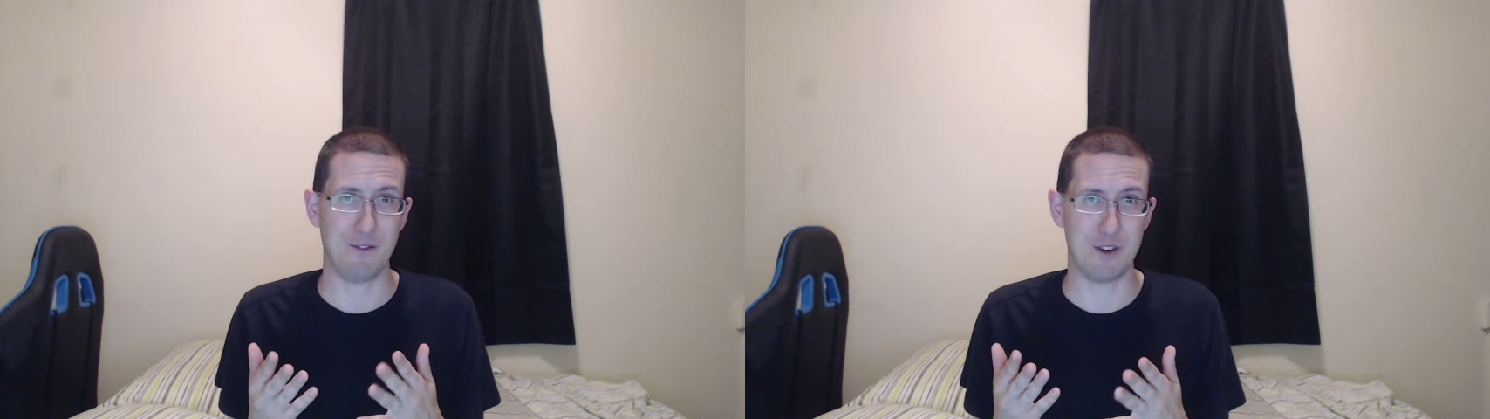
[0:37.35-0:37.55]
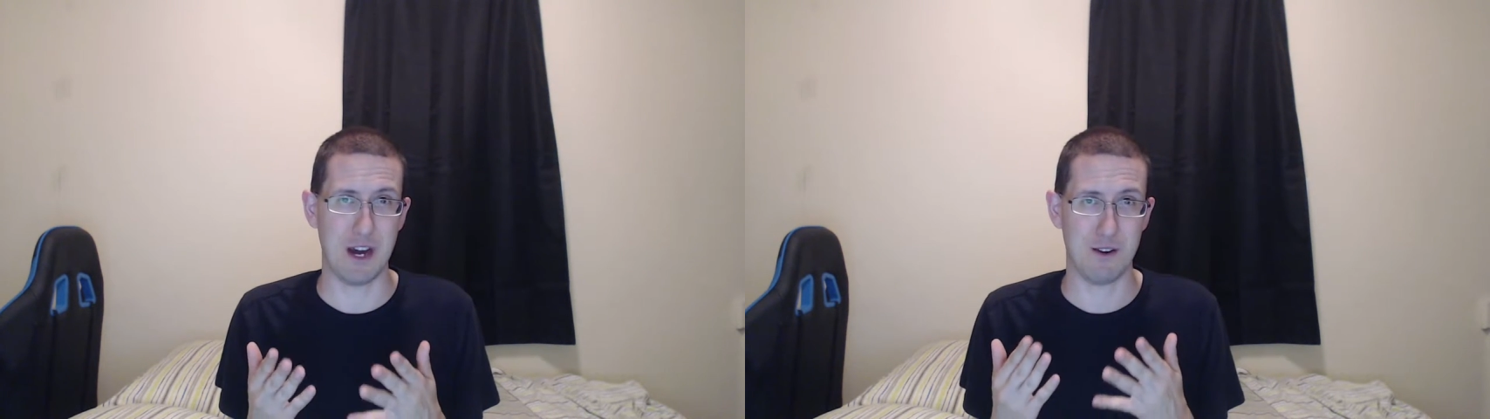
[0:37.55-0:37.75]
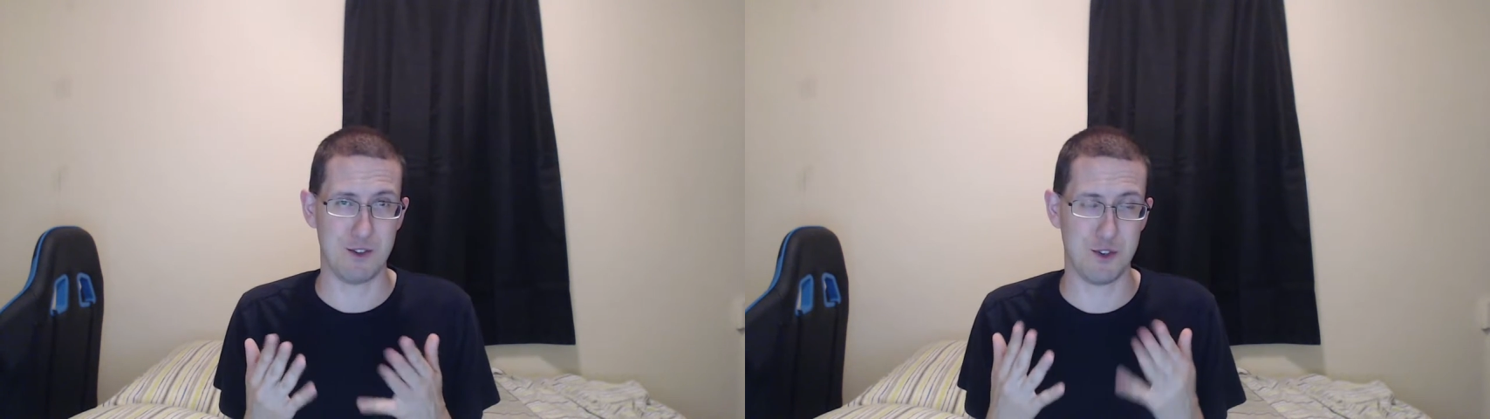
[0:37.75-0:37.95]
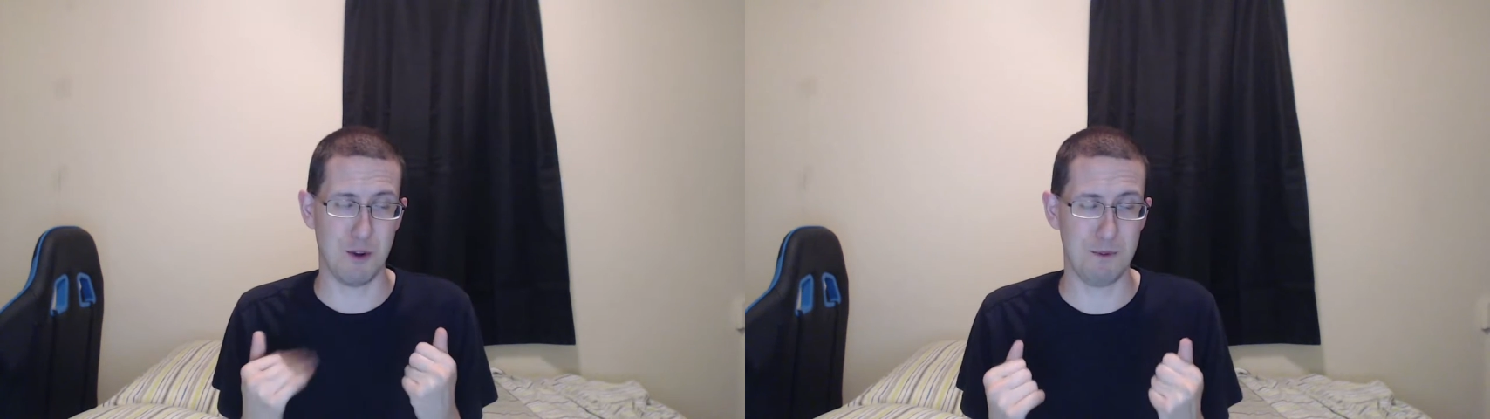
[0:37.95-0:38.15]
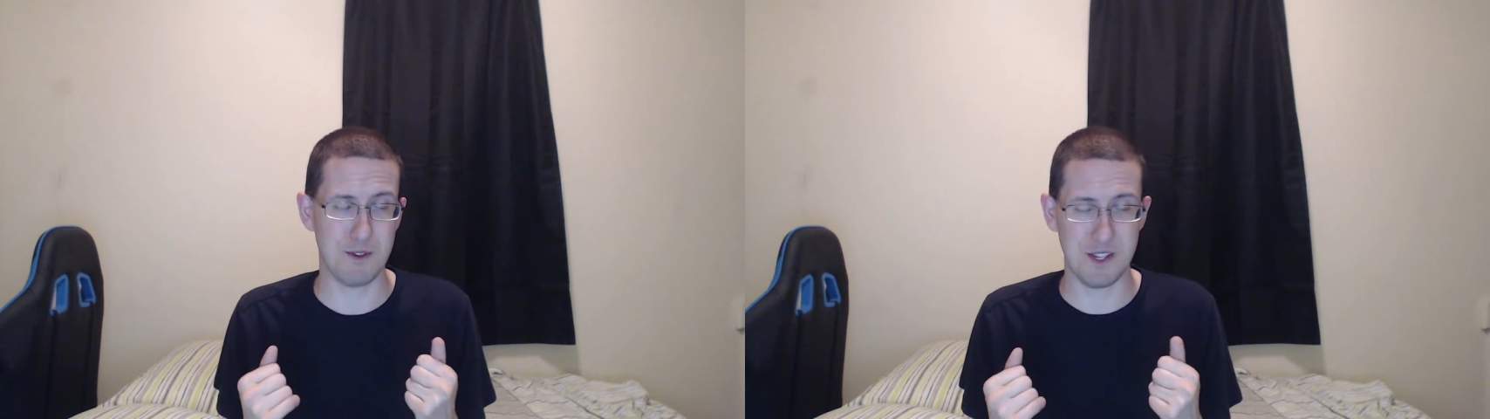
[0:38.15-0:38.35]
for Donald
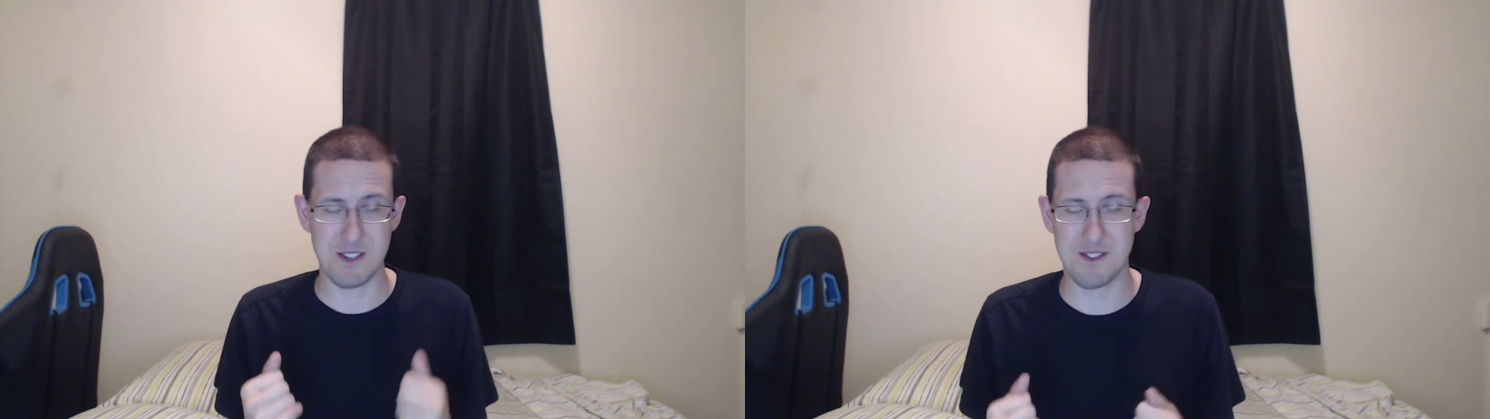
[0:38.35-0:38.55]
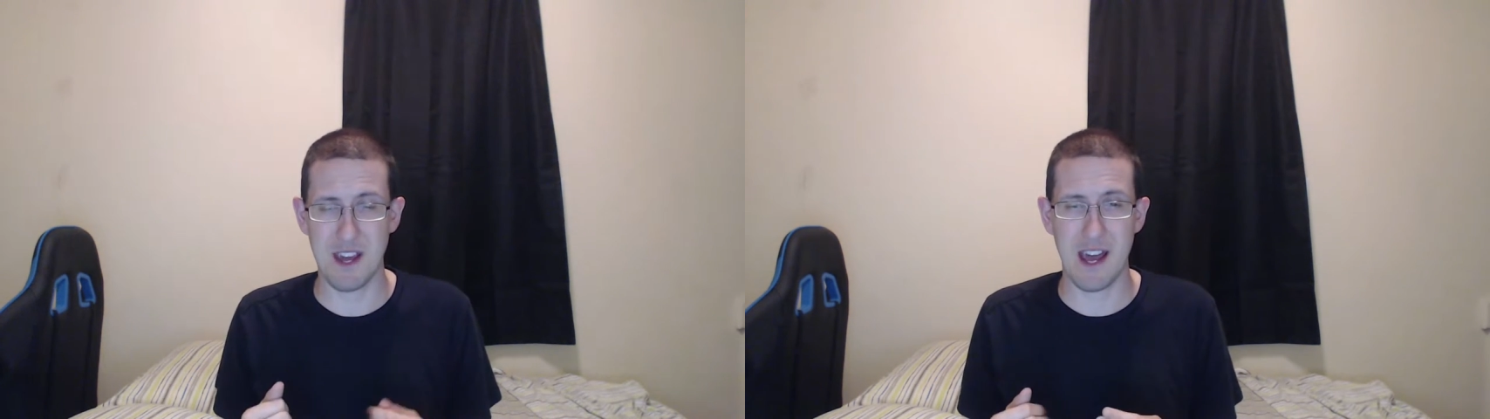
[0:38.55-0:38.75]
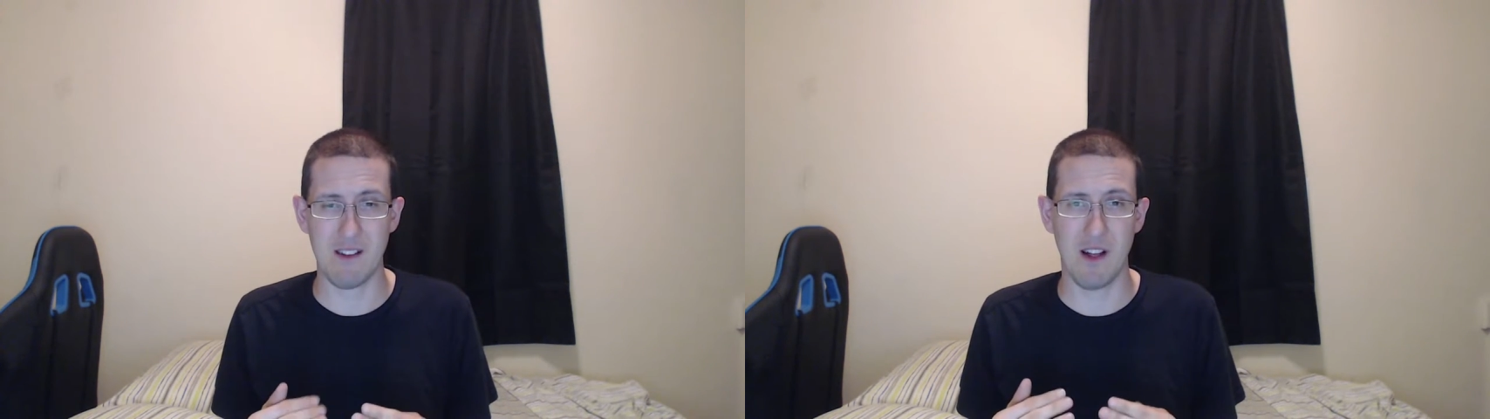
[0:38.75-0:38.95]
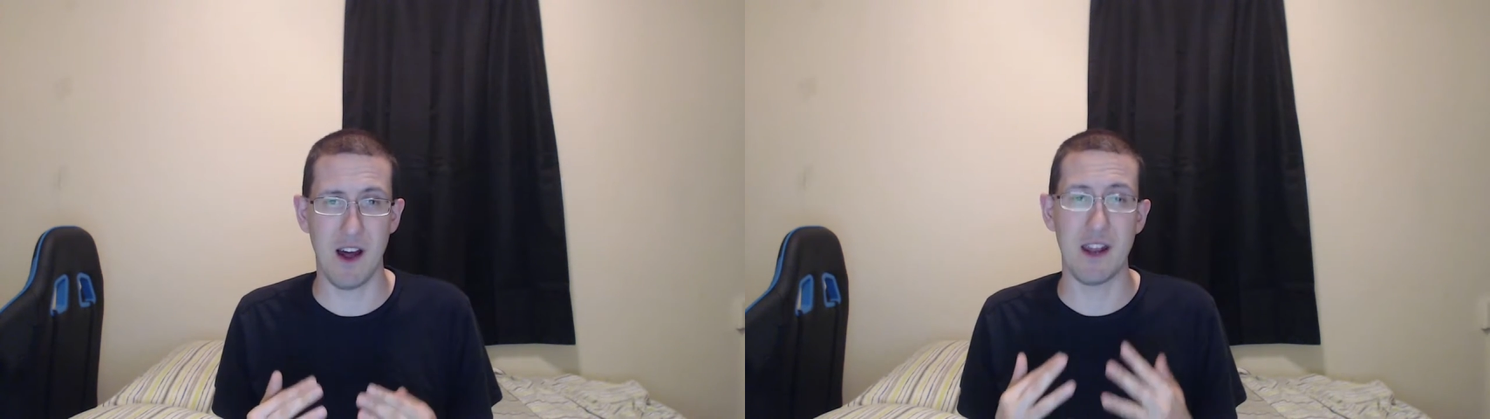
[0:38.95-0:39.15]
Trump using his tagline.